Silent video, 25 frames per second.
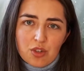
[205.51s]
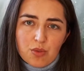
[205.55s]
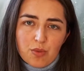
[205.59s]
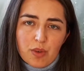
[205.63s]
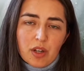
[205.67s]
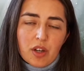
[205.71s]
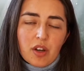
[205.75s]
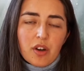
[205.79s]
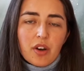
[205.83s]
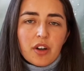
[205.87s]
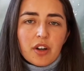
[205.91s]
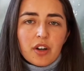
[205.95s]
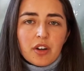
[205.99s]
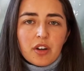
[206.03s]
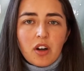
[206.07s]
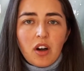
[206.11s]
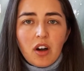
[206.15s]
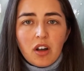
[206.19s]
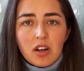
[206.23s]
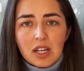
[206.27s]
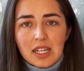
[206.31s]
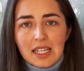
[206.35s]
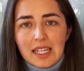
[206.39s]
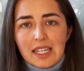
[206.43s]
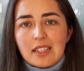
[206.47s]
when going on
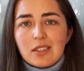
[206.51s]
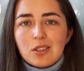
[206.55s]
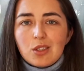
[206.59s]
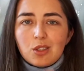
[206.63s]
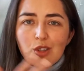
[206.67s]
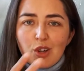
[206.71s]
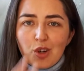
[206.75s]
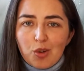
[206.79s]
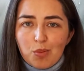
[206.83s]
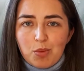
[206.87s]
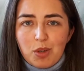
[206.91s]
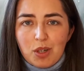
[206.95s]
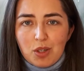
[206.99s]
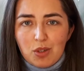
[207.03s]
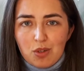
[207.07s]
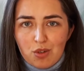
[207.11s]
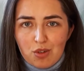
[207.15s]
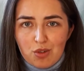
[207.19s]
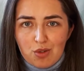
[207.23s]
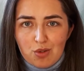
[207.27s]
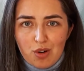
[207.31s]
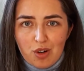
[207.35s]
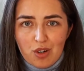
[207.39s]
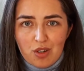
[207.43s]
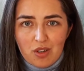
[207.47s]
holiday, so don't be too
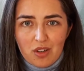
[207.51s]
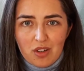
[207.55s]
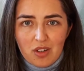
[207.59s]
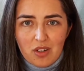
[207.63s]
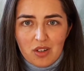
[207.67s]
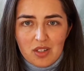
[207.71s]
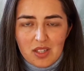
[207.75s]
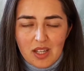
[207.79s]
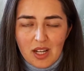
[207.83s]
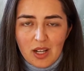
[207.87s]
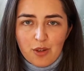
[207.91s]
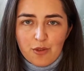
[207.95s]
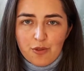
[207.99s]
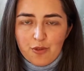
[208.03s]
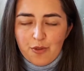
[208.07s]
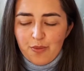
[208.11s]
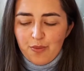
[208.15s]
strict on yourself.